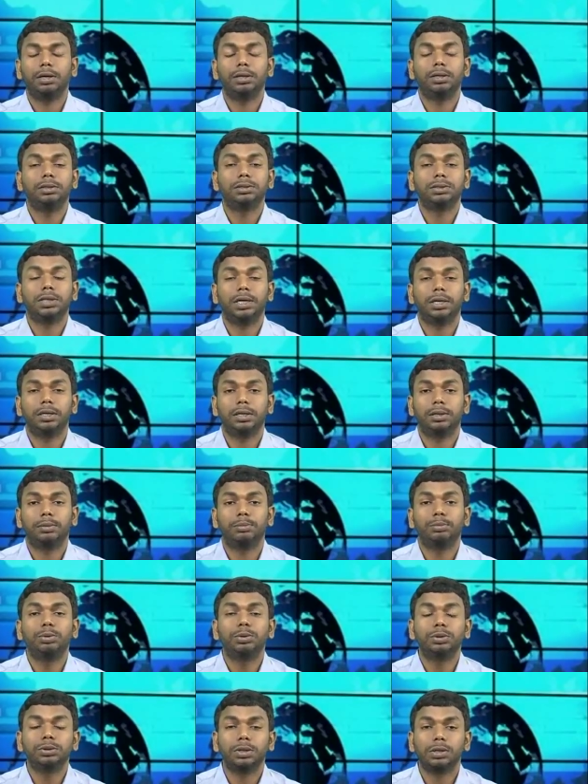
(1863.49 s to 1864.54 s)
inside the
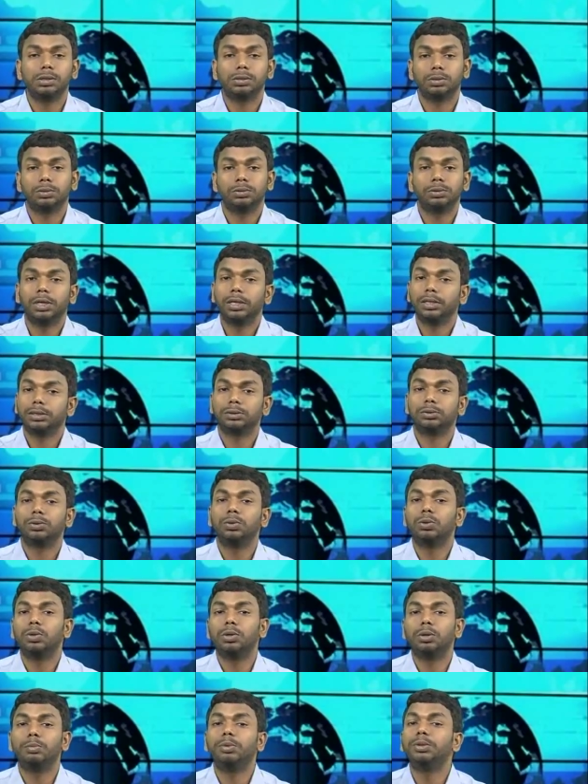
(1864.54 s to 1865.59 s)
books also. There is
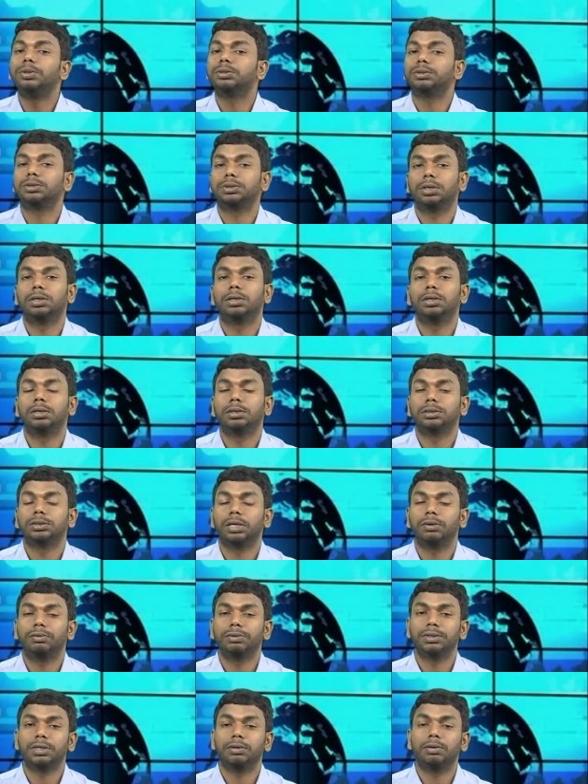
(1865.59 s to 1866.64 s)
Google Books
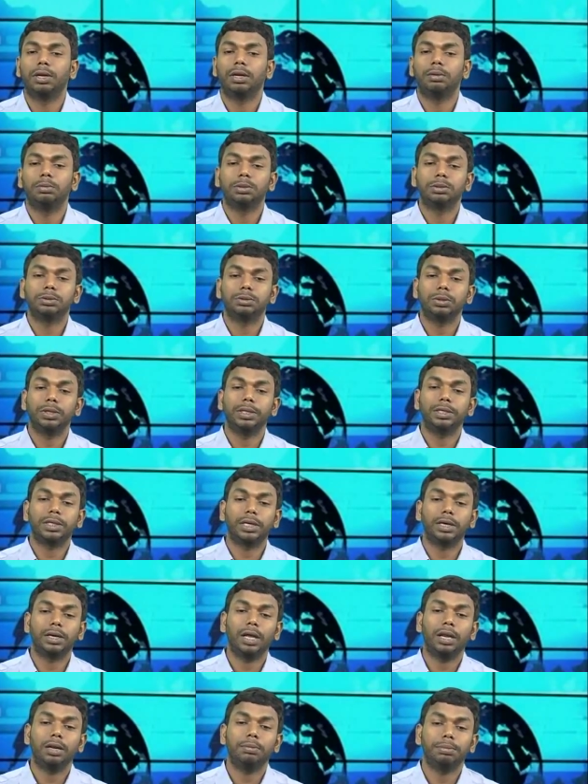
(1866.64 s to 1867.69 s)
service available, so it can
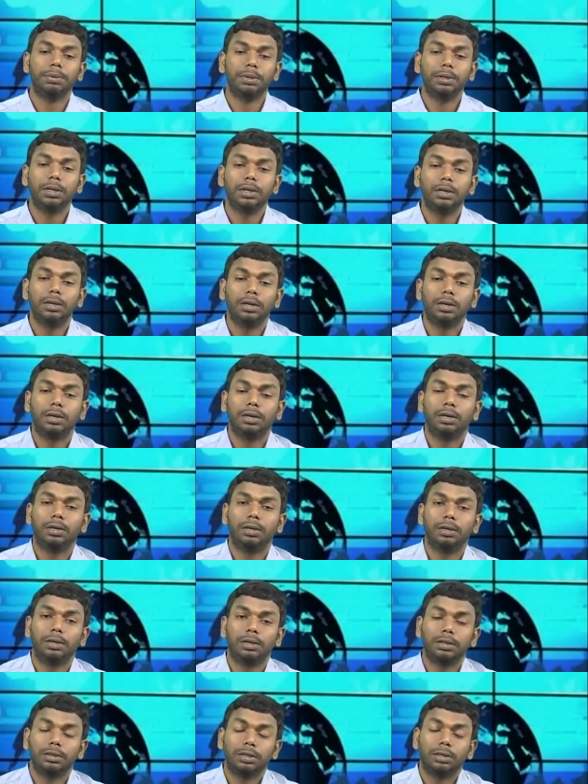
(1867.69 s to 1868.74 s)
help
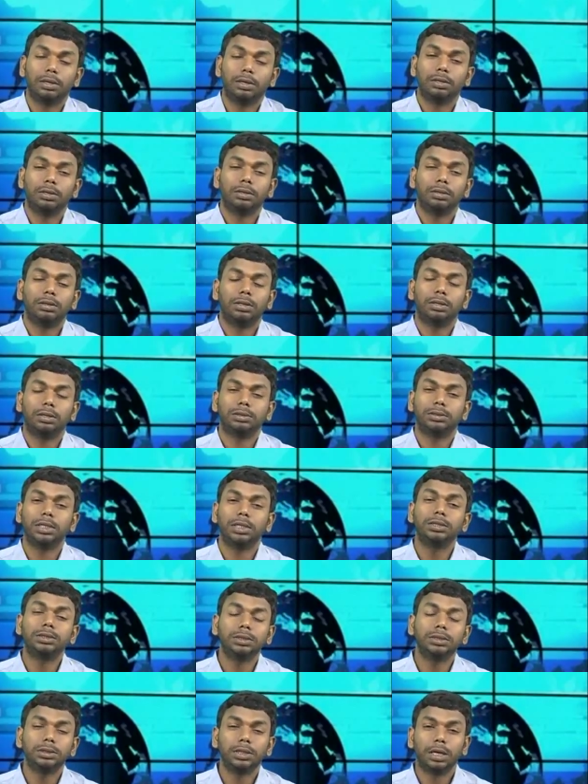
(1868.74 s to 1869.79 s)
the
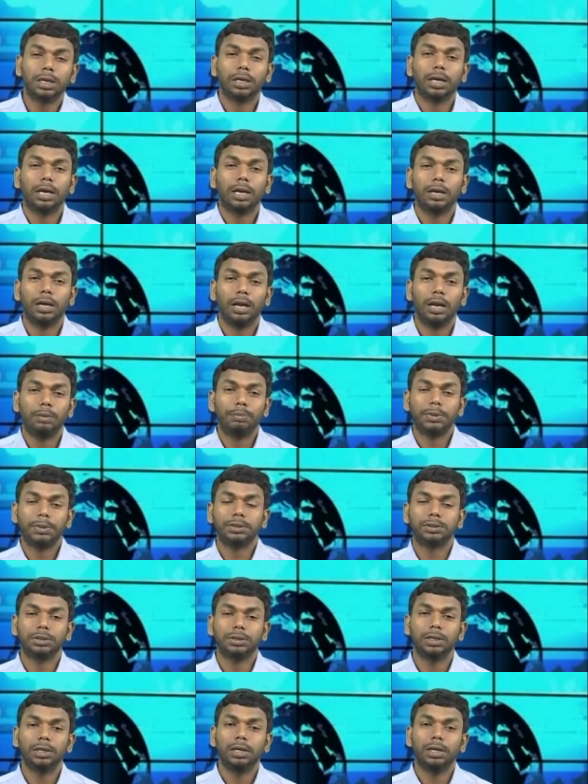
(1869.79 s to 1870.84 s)
search engine can help
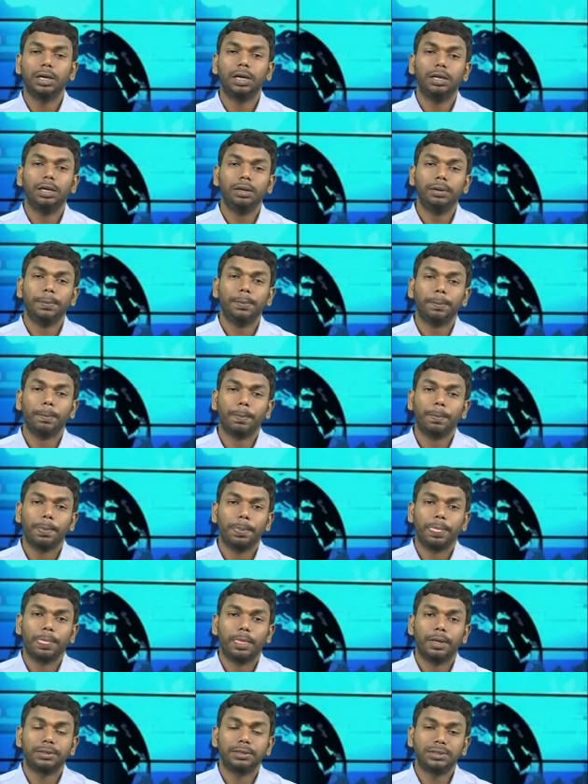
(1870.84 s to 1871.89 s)
us in
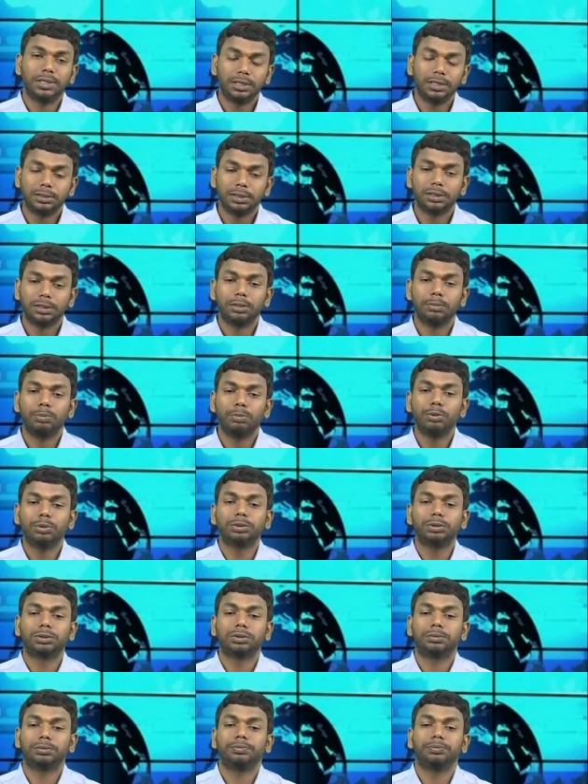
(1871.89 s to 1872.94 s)
searching the books
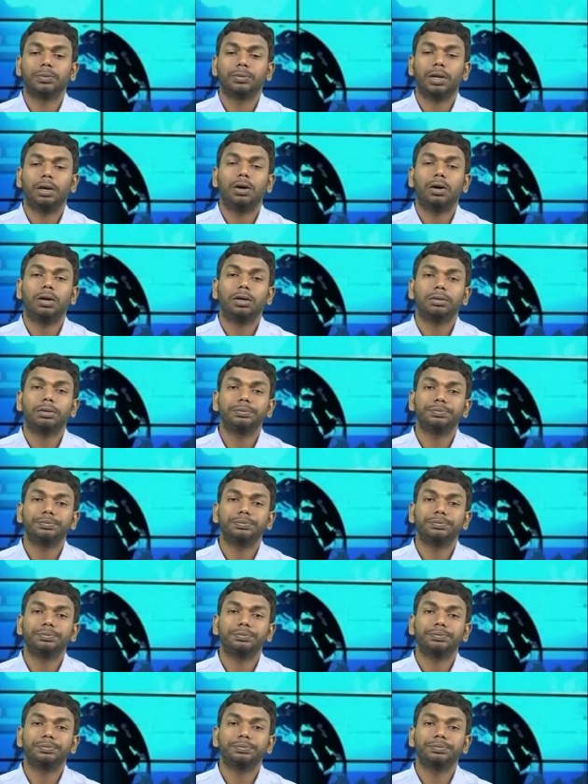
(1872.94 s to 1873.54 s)
or